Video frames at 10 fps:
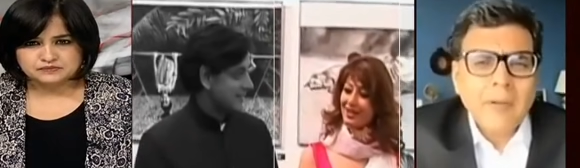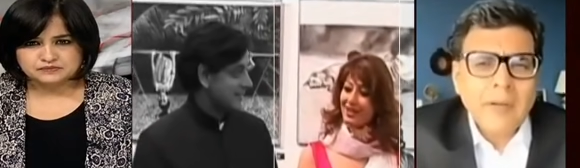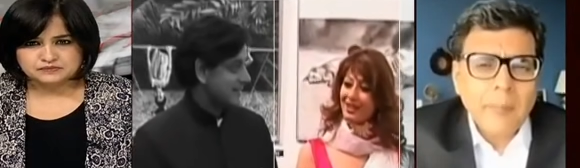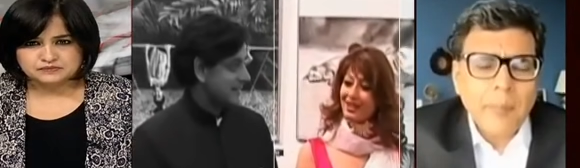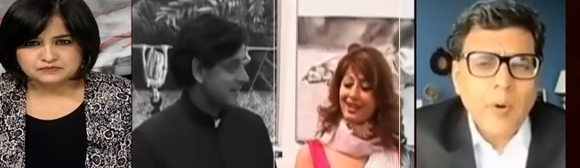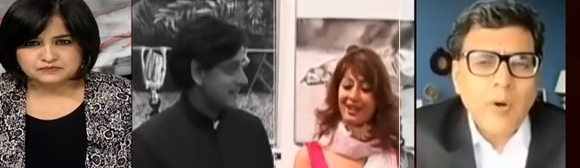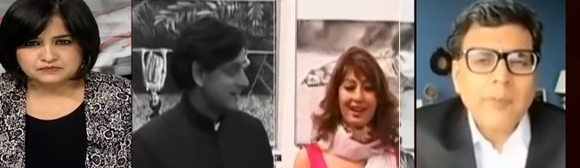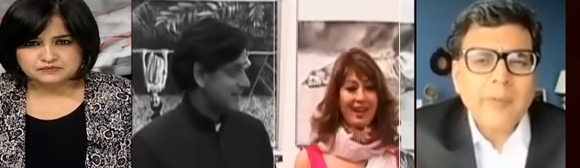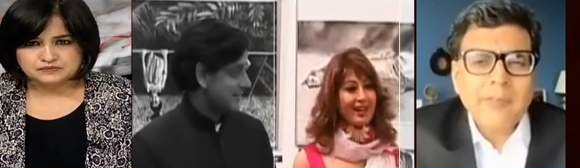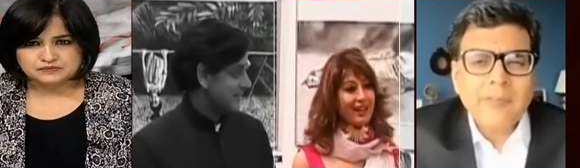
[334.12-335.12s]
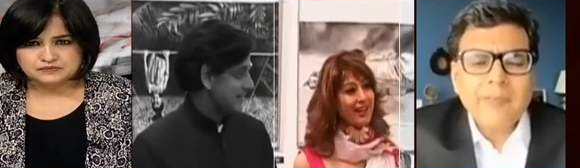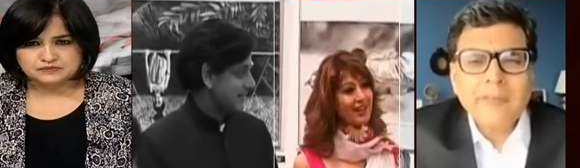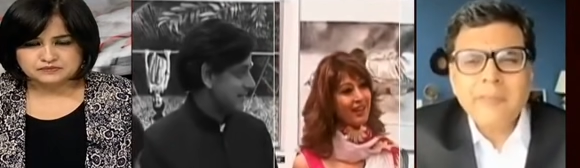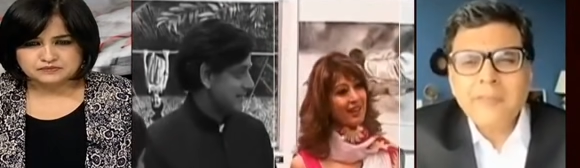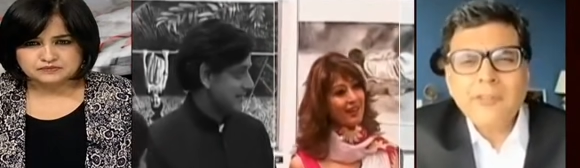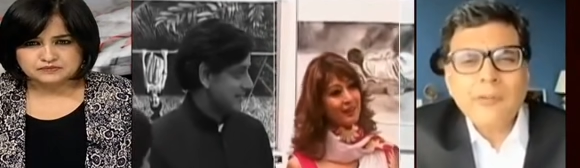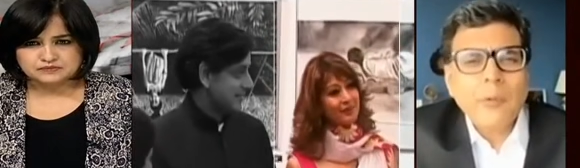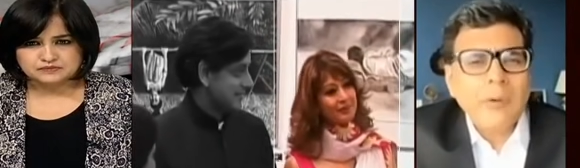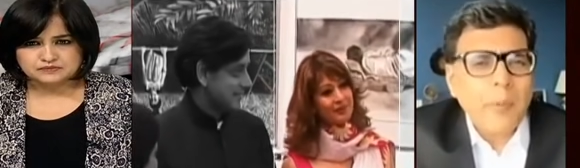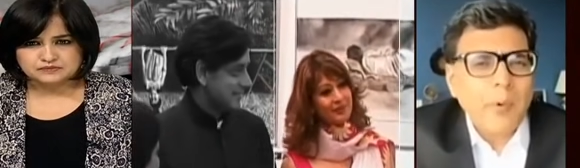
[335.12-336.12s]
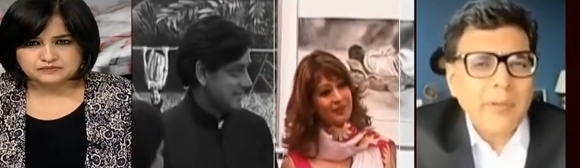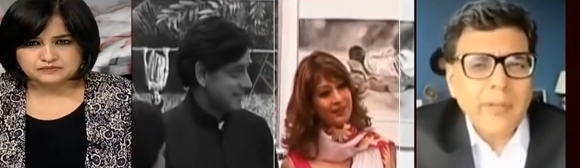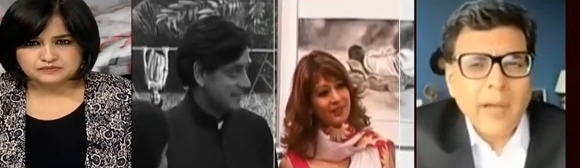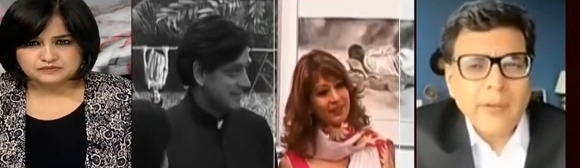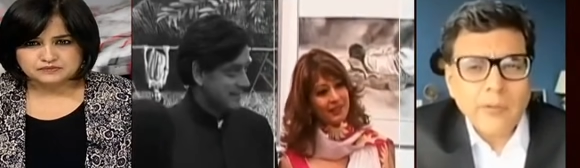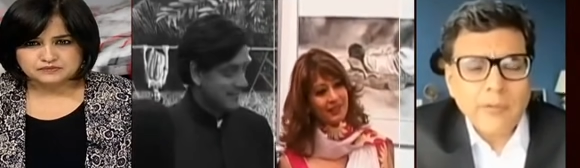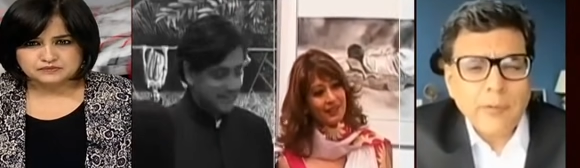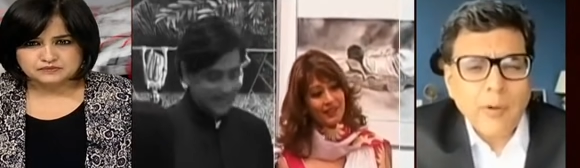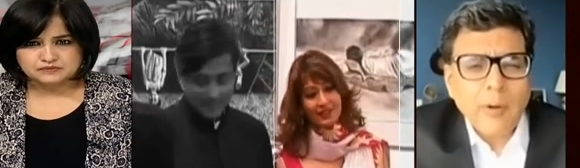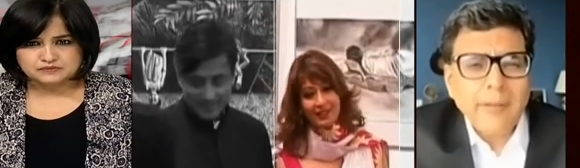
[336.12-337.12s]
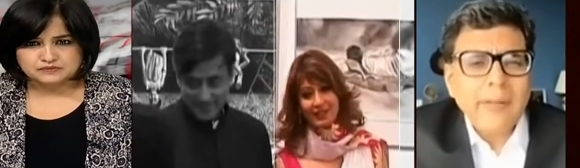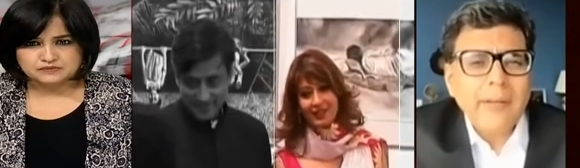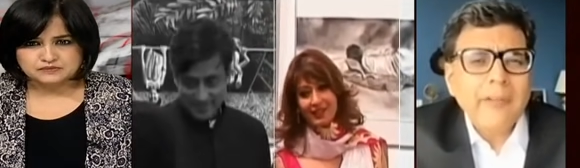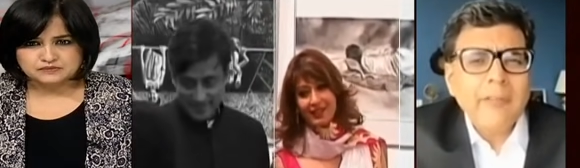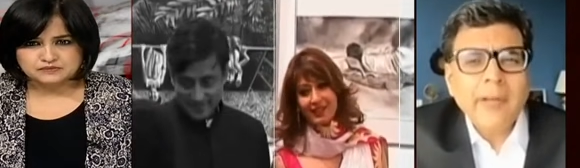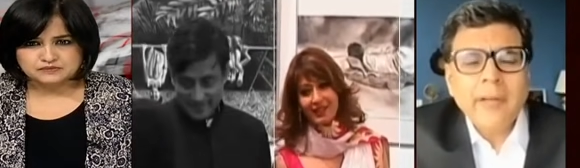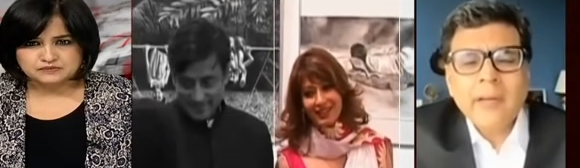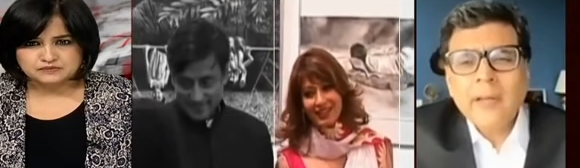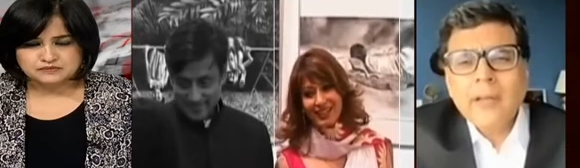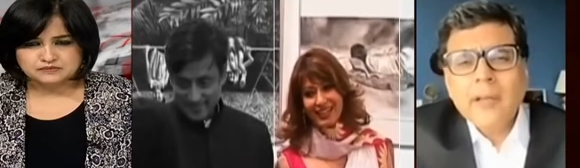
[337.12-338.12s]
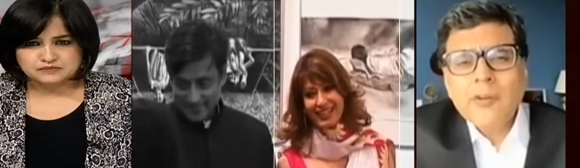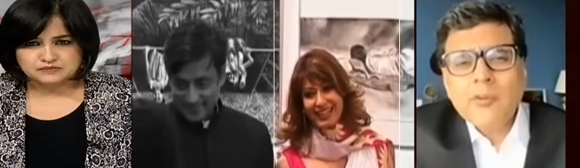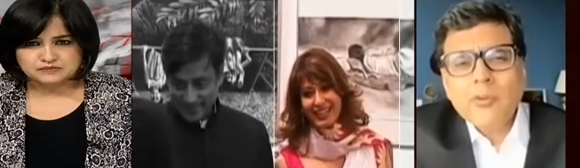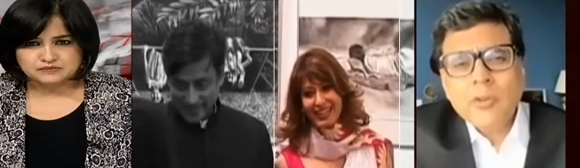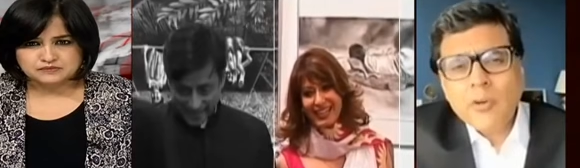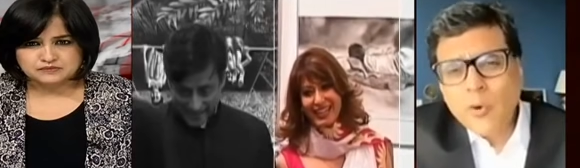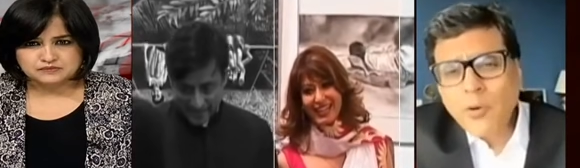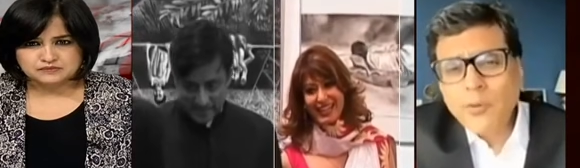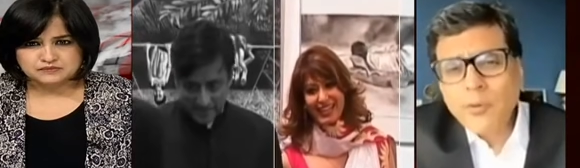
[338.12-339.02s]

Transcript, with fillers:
Speaker 1: report which which is no report in the eyes of law and then leaving it to the court to